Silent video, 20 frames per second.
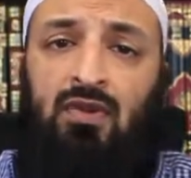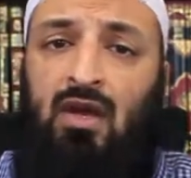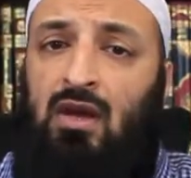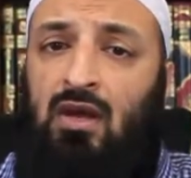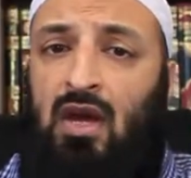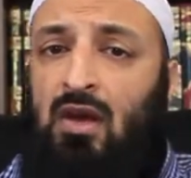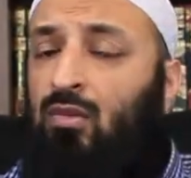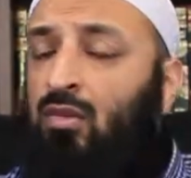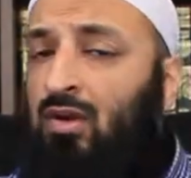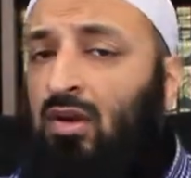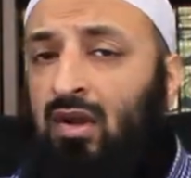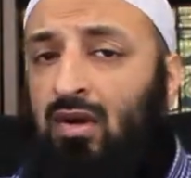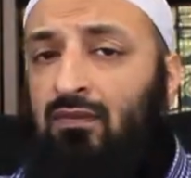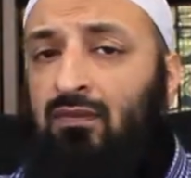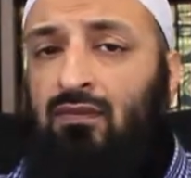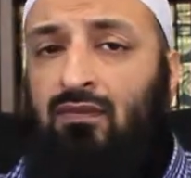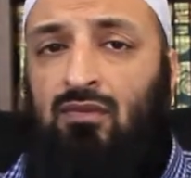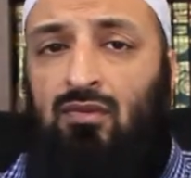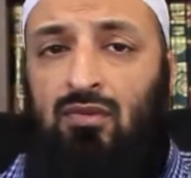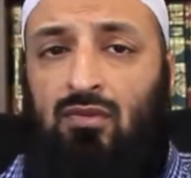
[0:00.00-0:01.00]
I would love
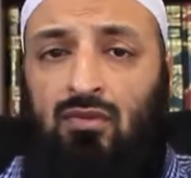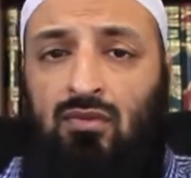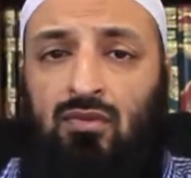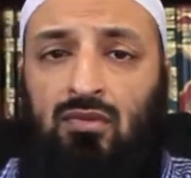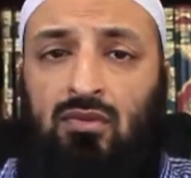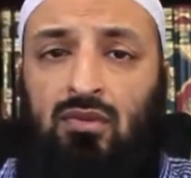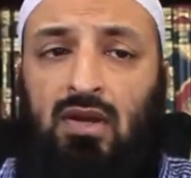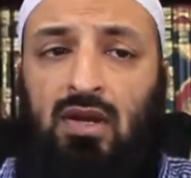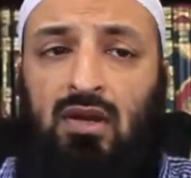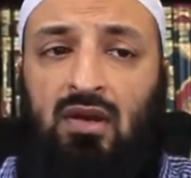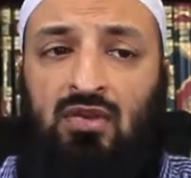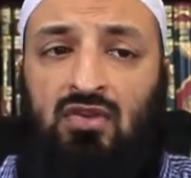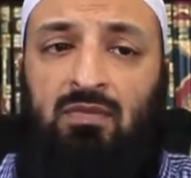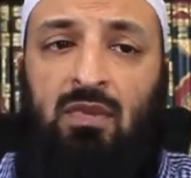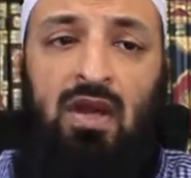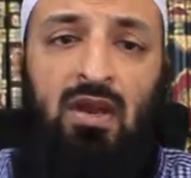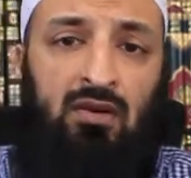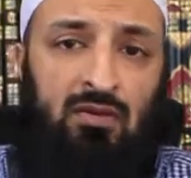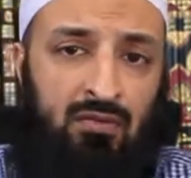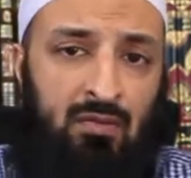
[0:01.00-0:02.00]
to
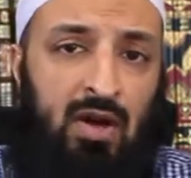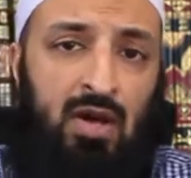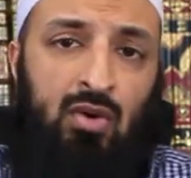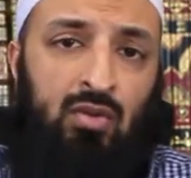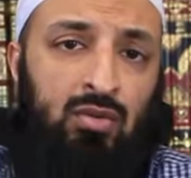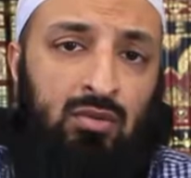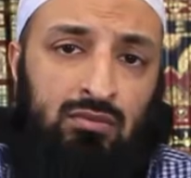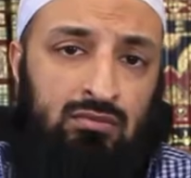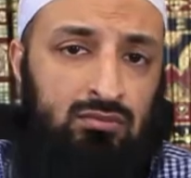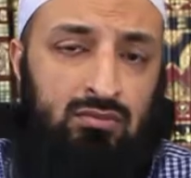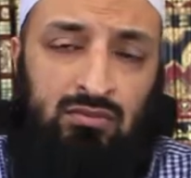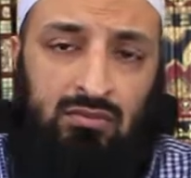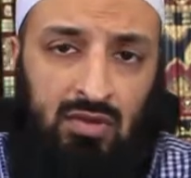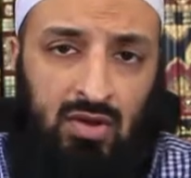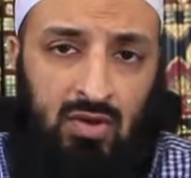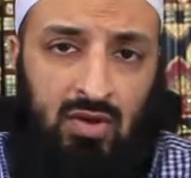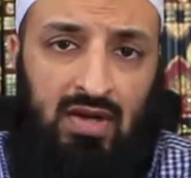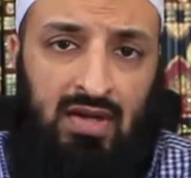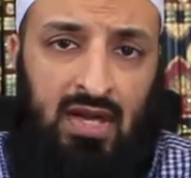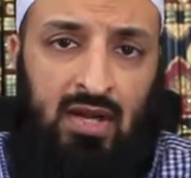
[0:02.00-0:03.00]
expand my own, you
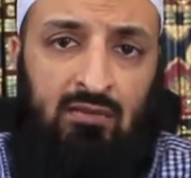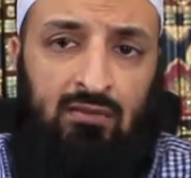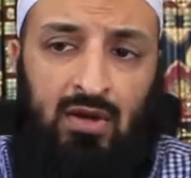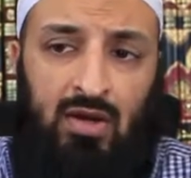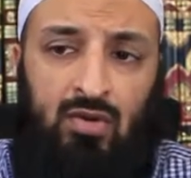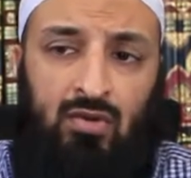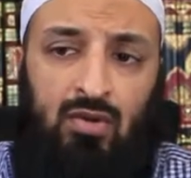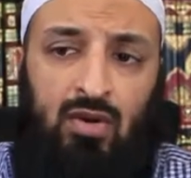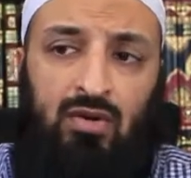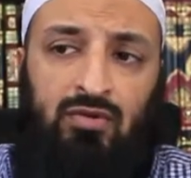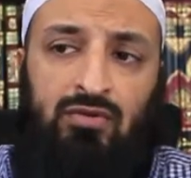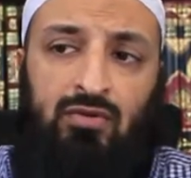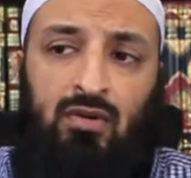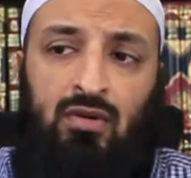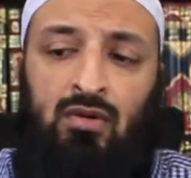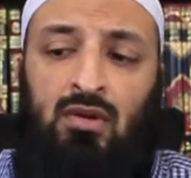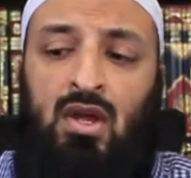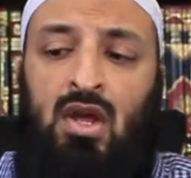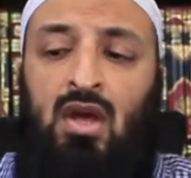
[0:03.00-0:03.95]
know, again, my own arsenal,